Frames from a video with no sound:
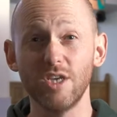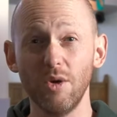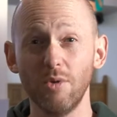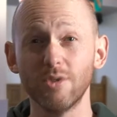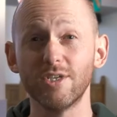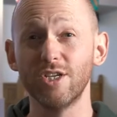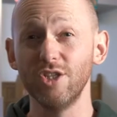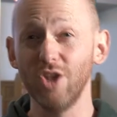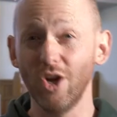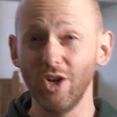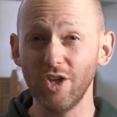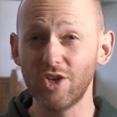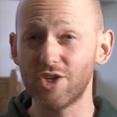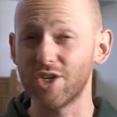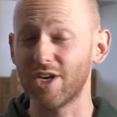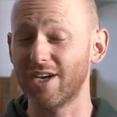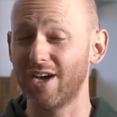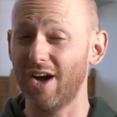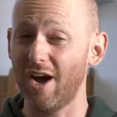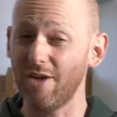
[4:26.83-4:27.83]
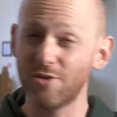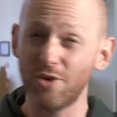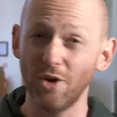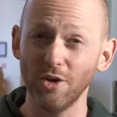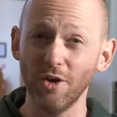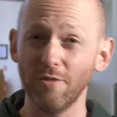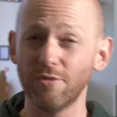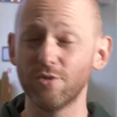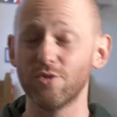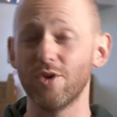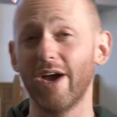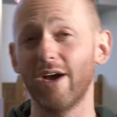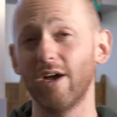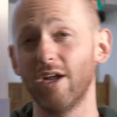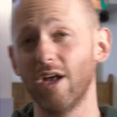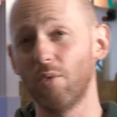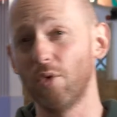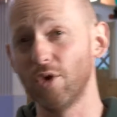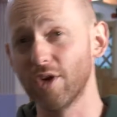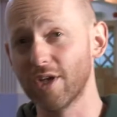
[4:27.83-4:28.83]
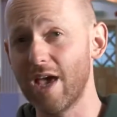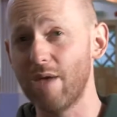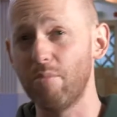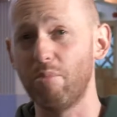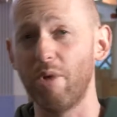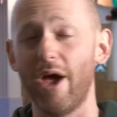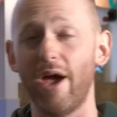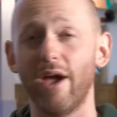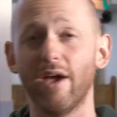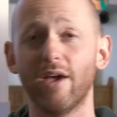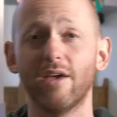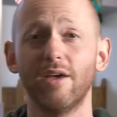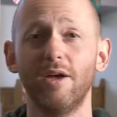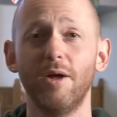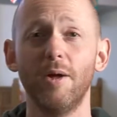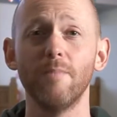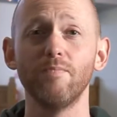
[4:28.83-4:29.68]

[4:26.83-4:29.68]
He was acknowledging, I've gone off track and I want to get back.